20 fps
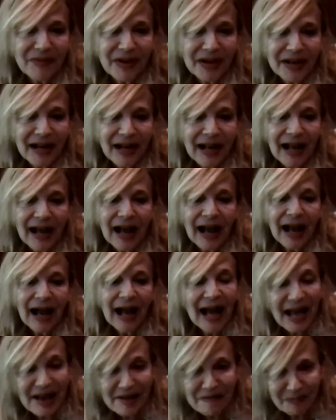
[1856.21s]
But
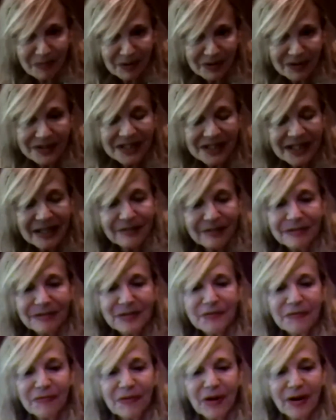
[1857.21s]
I personally
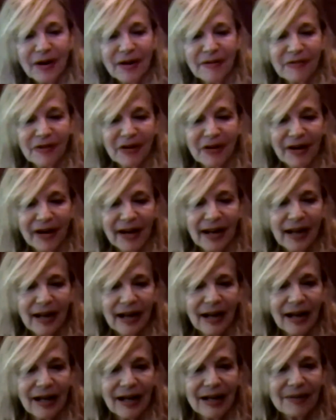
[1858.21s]
was very, very